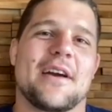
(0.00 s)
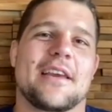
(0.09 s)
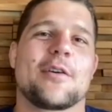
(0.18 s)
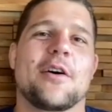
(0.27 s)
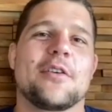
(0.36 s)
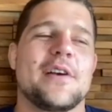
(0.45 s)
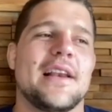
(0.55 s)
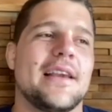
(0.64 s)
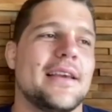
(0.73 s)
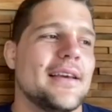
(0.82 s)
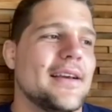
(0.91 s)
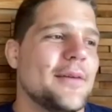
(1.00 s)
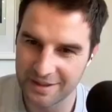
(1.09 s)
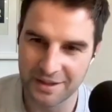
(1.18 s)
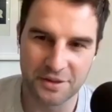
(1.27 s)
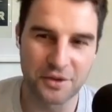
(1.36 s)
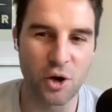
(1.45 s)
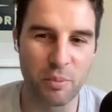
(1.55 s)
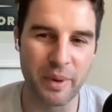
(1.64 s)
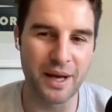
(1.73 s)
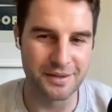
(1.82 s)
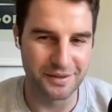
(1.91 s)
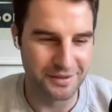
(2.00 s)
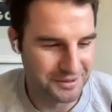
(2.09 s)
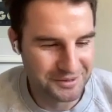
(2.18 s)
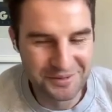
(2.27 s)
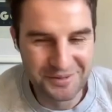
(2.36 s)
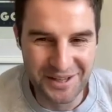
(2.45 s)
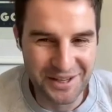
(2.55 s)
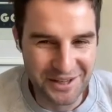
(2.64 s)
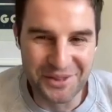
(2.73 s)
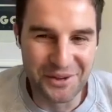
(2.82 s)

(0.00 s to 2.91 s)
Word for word: like you can't really prepare not bad. against them because